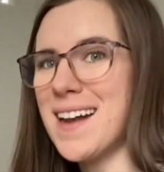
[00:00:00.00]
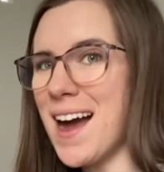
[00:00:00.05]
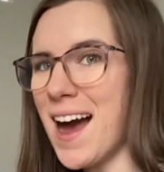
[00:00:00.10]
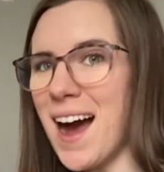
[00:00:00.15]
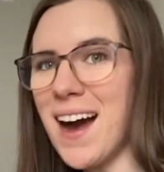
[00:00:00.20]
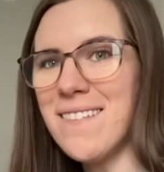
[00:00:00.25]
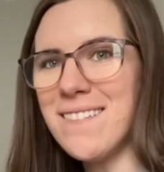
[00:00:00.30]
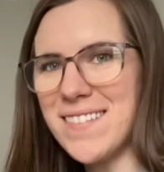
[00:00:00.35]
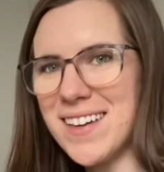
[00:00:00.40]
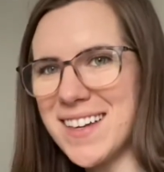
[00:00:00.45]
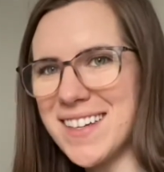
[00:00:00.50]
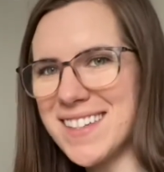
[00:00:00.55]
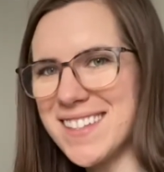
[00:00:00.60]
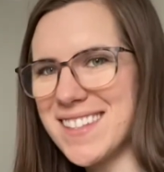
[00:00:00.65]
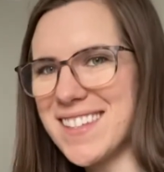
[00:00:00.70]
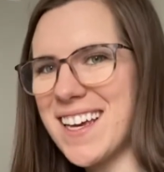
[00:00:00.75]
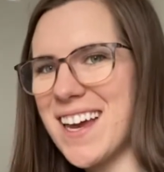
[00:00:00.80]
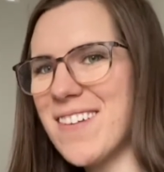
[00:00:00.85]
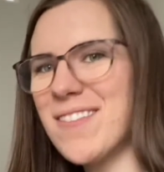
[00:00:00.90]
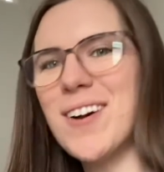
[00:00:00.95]

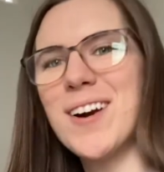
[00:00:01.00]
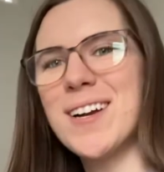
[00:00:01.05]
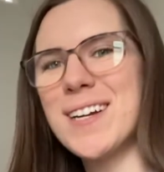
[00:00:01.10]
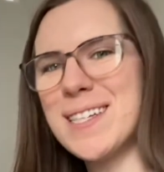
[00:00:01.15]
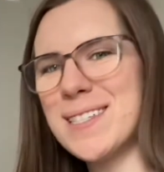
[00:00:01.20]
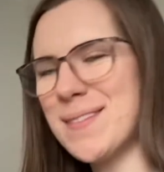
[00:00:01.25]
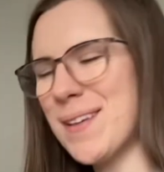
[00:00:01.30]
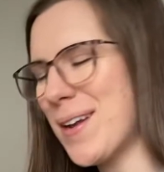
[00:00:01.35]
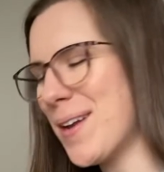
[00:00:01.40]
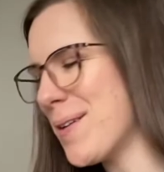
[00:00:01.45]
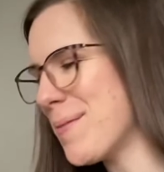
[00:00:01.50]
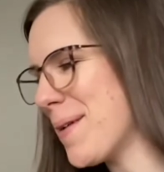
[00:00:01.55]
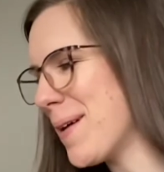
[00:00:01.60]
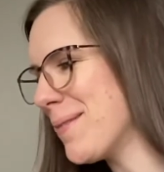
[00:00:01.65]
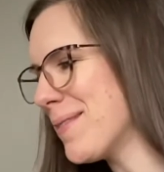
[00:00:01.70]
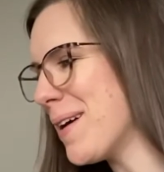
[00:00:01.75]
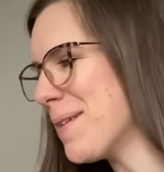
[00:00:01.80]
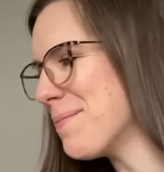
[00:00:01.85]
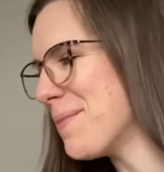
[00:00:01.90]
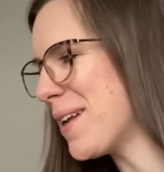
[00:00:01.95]
Obviously, I've already spent all my
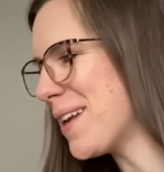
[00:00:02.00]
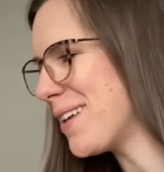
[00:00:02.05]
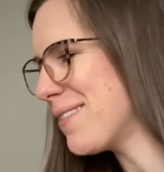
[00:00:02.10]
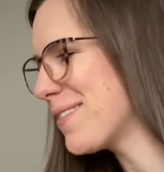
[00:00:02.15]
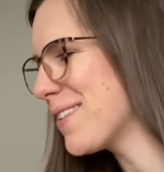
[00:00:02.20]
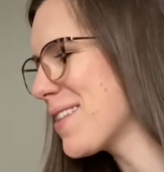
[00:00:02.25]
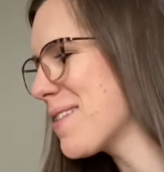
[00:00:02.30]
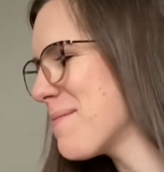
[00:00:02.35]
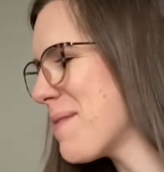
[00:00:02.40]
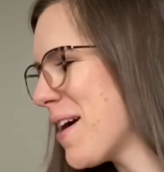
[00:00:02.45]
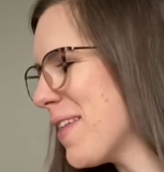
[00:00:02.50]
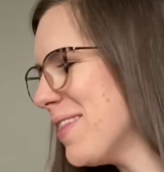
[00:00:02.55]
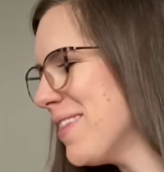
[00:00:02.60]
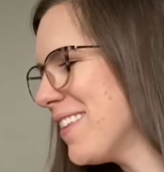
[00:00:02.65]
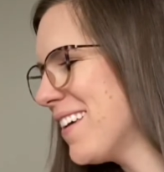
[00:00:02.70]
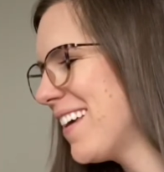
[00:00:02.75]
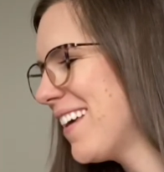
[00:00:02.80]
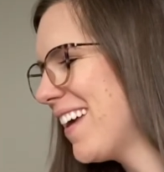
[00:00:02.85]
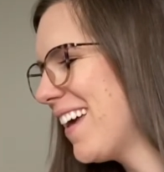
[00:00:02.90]
rent money for the month.